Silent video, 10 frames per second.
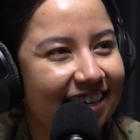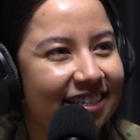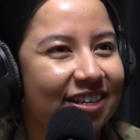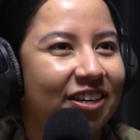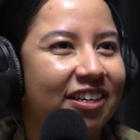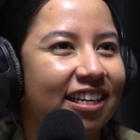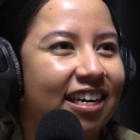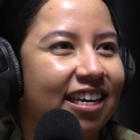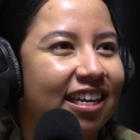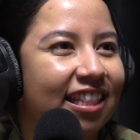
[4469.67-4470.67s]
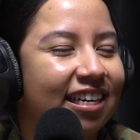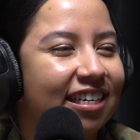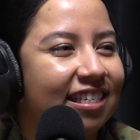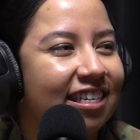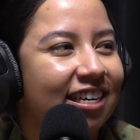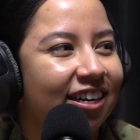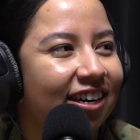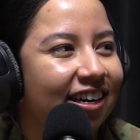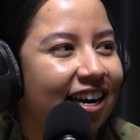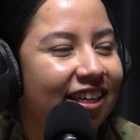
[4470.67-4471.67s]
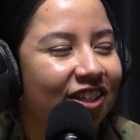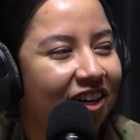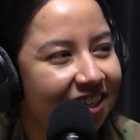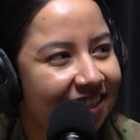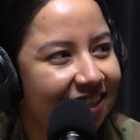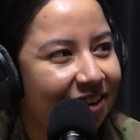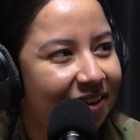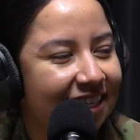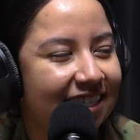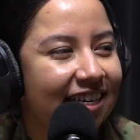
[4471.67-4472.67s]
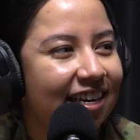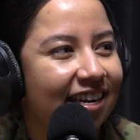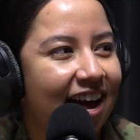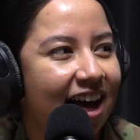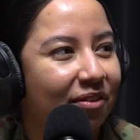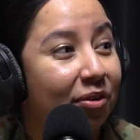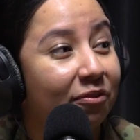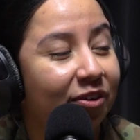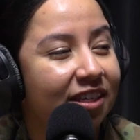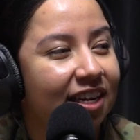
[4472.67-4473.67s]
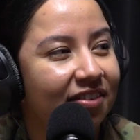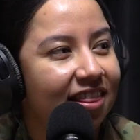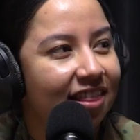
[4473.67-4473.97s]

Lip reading: is currently the senior HR NCOIC at 147.